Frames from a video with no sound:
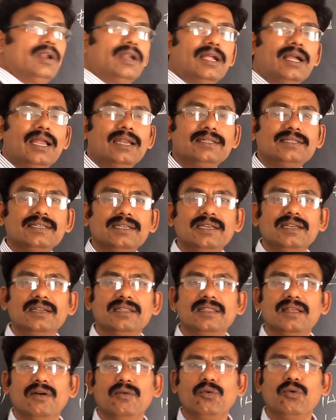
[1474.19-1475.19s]
Considering
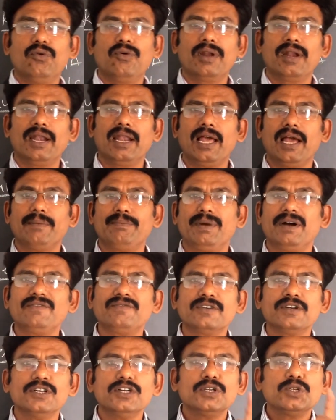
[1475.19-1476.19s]
the overlap of